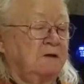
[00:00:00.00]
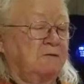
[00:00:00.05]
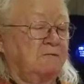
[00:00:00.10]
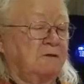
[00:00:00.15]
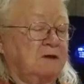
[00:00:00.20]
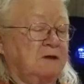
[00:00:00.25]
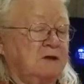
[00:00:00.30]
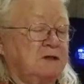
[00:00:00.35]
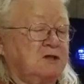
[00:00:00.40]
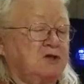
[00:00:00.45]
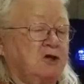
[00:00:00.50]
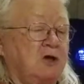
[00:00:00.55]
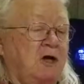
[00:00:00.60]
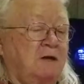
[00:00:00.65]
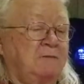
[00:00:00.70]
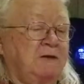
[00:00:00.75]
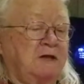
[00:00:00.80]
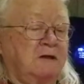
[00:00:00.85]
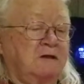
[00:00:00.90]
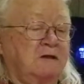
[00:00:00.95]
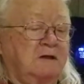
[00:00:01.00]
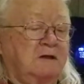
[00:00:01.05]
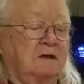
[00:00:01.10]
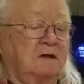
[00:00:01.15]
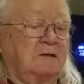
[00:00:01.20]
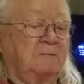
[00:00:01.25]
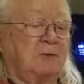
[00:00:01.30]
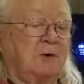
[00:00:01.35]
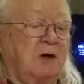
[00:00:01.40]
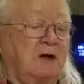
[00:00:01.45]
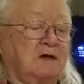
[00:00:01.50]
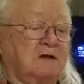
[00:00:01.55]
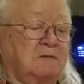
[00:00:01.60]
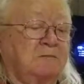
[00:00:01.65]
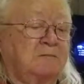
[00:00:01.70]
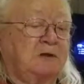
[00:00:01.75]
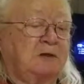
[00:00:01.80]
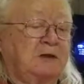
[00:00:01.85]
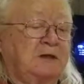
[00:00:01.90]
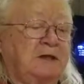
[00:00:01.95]
When this job ended at
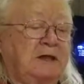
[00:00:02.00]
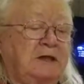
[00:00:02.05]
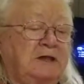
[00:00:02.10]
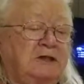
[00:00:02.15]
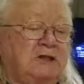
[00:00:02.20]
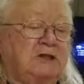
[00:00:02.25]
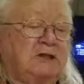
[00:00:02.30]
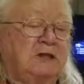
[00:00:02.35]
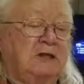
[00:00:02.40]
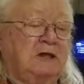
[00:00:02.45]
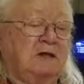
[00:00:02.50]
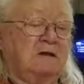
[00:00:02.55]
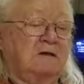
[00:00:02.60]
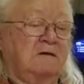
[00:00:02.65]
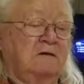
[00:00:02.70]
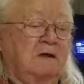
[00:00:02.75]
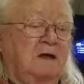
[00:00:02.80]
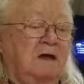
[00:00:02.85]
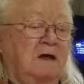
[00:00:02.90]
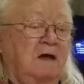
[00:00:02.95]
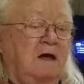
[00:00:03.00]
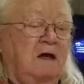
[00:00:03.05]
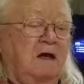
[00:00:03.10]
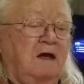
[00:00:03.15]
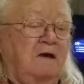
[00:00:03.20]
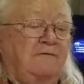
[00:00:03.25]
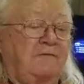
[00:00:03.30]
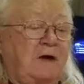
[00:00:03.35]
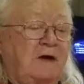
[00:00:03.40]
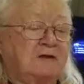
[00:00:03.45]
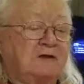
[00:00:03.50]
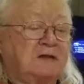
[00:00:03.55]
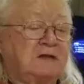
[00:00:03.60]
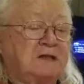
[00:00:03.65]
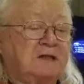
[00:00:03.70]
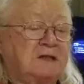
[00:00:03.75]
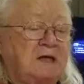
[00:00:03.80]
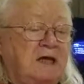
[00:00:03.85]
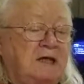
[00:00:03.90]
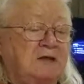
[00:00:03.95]
approximately age 10, Father
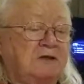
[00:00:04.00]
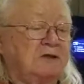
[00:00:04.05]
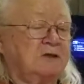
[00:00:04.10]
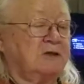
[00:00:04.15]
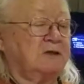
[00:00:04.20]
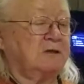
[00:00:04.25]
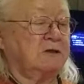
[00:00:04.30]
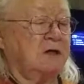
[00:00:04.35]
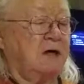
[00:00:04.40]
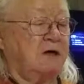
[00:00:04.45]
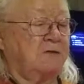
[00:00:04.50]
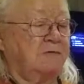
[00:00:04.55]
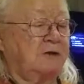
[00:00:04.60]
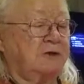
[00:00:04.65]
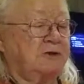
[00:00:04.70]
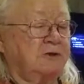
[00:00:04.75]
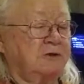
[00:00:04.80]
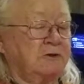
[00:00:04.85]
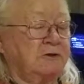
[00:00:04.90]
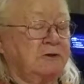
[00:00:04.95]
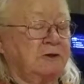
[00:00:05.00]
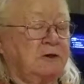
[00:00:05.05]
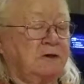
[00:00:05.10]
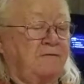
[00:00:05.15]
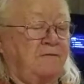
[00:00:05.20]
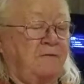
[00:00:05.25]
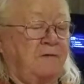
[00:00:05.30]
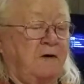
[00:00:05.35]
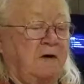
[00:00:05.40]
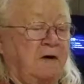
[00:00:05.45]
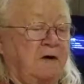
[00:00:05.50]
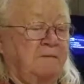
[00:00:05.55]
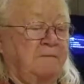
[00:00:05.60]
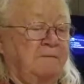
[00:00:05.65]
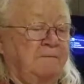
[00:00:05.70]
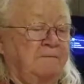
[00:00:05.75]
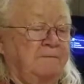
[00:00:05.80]
decided to not return to the farm.